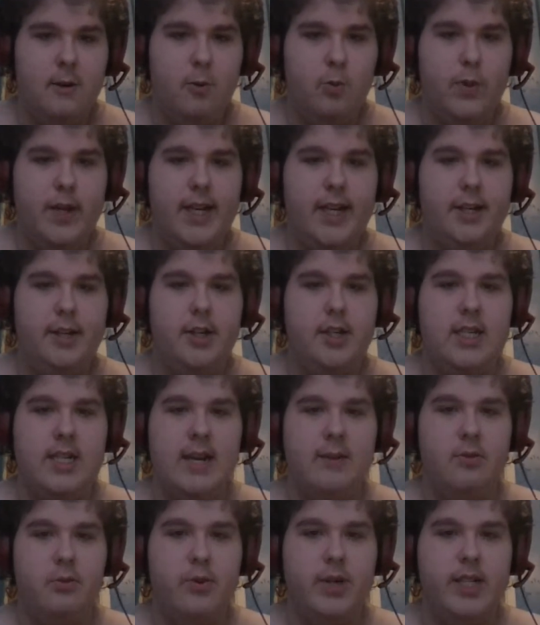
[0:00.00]
We need you to
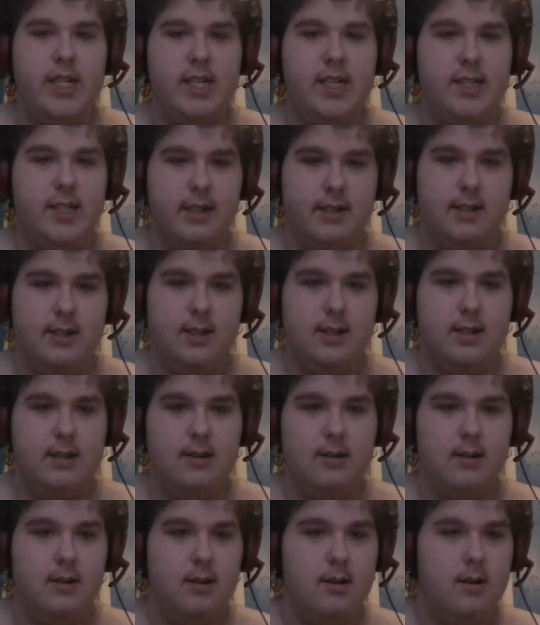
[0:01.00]
save the
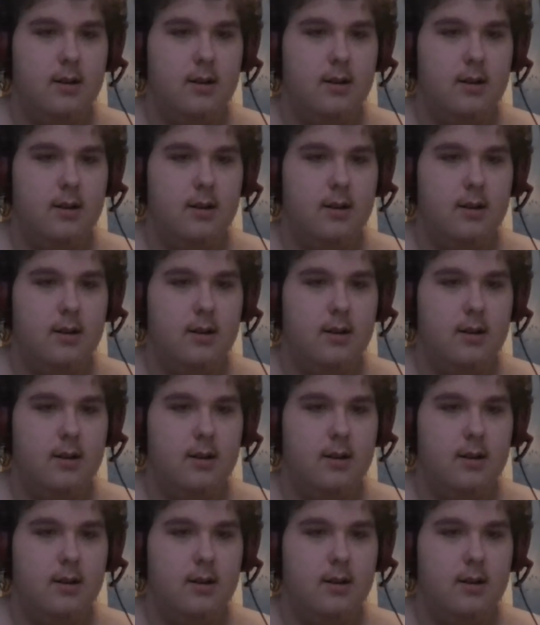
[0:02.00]
resistance.